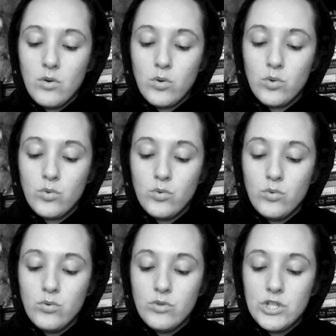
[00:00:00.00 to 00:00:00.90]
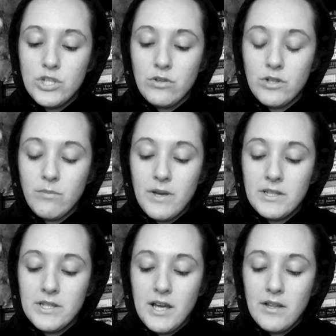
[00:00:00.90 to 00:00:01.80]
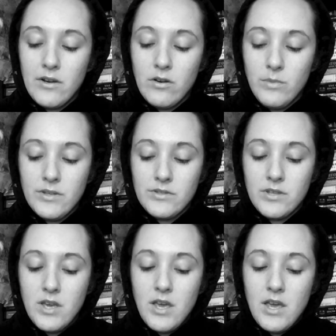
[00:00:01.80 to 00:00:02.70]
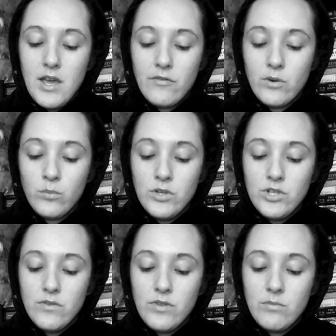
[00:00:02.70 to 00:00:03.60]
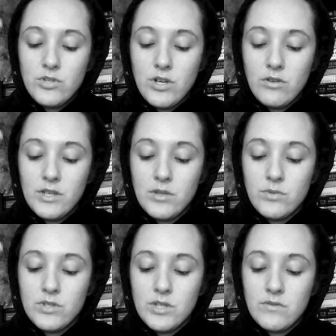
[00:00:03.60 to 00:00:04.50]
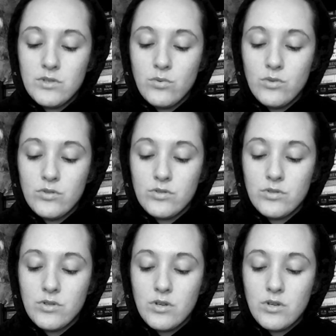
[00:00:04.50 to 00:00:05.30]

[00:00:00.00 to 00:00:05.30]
Who shall command the allied armies? And from which of them shall he receive his orders?